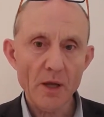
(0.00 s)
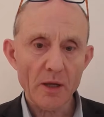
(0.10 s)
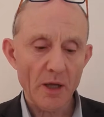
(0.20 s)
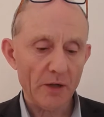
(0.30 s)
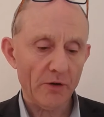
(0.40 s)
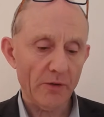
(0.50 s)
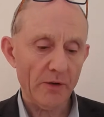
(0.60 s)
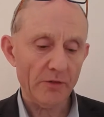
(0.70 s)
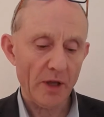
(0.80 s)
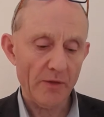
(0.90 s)
cats are
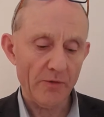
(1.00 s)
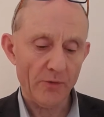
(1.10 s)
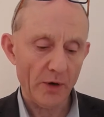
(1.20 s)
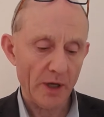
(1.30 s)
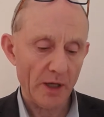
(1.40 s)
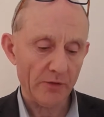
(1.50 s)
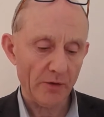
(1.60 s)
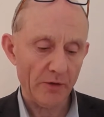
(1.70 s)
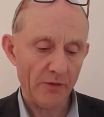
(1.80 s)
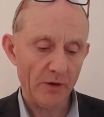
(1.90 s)
these 4 cats have
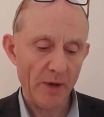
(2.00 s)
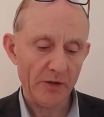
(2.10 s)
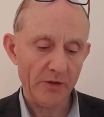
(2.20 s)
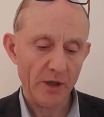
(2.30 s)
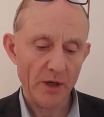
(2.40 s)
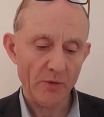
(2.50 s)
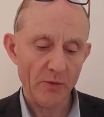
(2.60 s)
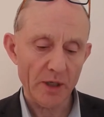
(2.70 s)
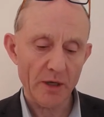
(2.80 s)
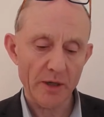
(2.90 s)
got the domestic cat,
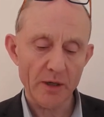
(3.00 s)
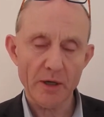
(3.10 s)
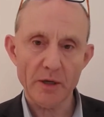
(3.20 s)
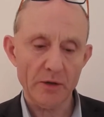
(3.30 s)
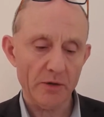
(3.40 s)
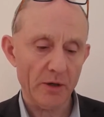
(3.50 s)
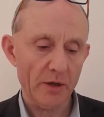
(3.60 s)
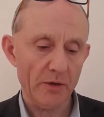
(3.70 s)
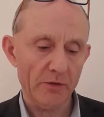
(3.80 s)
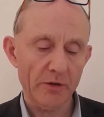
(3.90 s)
wild cat, lion, and tiger.
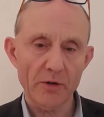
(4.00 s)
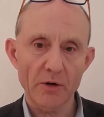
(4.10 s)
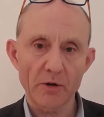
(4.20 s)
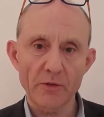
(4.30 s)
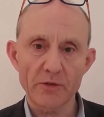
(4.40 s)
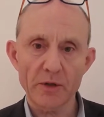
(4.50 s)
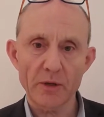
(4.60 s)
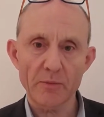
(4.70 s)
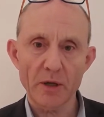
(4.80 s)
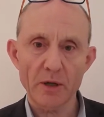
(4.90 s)
And you see they're all in the
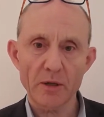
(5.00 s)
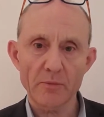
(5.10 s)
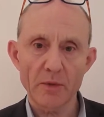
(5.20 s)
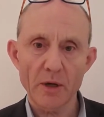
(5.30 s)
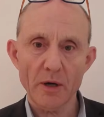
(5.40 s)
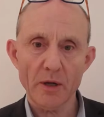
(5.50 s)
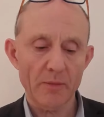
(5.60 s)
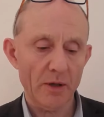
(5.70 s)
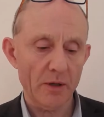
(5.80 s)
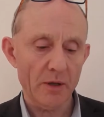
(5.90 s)
same kingdom,
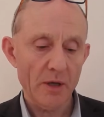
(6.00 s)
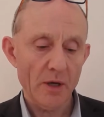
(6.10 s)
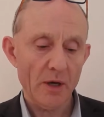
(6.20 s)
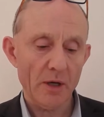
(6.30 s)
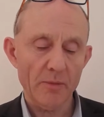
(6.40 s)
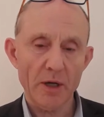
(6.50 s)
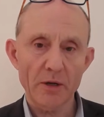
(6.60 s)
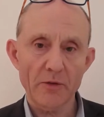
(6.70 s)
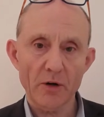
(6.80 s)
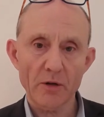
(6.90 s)

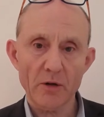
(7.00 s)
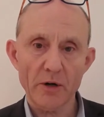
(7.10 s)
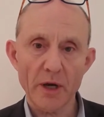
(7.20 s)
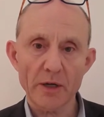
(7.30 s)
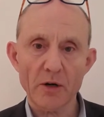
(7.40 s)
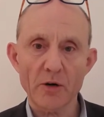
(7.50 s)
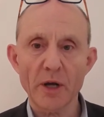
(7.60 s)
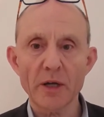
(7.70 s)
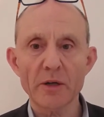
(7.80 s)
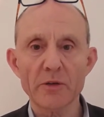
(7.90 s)
Animalia. They're all chordata.
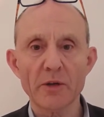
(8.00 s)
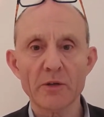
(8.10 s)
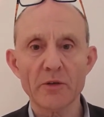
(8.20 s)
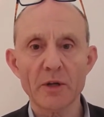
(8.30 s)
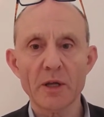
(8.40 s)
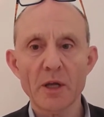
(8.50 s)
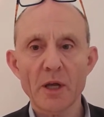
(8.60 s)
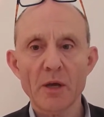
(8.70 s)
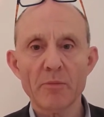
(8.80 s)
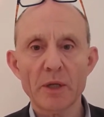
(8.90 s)
Chordata essentially
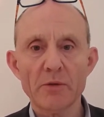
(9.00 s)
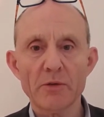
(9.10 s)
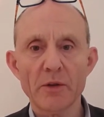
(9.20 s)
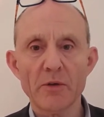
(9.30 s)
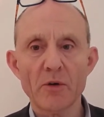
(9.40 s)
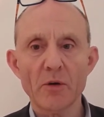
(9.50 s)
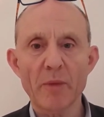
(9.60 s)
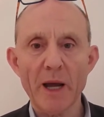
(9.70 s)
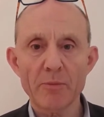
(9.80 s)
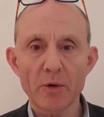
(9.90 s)
means they've got
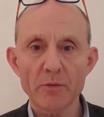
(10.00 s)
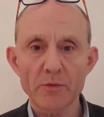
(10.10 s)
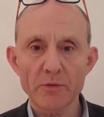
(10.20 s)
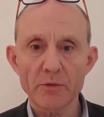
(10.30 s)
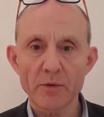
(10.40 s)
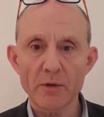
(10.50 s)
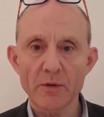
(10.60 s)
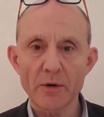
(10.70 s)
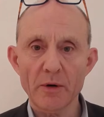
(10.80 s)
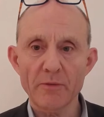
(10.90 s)
backbones, and
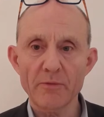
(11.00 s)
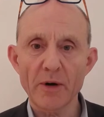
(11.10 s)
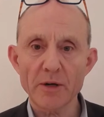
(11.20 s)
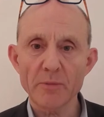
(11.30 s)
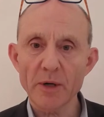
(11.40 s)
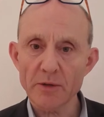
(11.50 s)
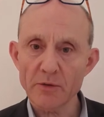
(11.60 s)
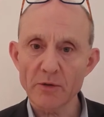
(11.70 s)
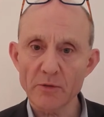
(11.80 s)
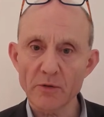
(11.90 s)
they're vertebrates,
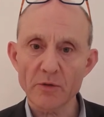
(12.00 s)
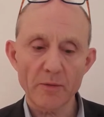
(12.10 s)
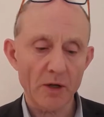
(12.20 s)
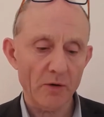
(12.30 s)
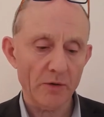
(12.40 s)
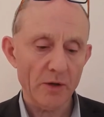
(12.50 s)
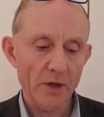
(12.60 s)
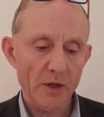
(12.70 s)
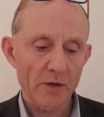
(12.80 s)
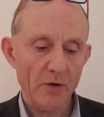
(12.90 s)
as they used to be called.
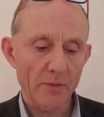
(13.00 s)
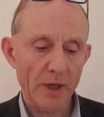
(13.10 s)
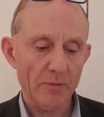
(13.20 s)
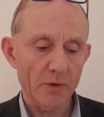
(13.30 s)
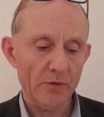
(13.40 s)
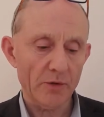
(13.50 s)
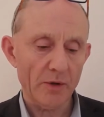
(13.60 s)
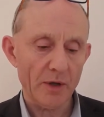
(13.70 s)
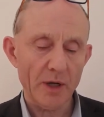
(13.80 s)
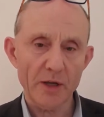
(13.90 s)
They've got backbones. In a
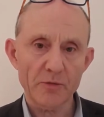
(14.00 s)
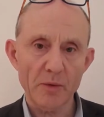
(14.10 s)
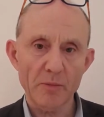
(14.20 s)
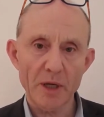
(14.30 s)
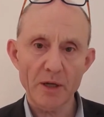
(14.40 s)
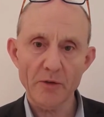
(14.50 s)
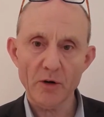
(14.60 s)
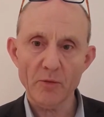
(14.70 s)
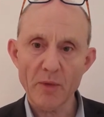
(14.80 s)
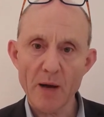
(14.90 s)
class, Mammalia, they're all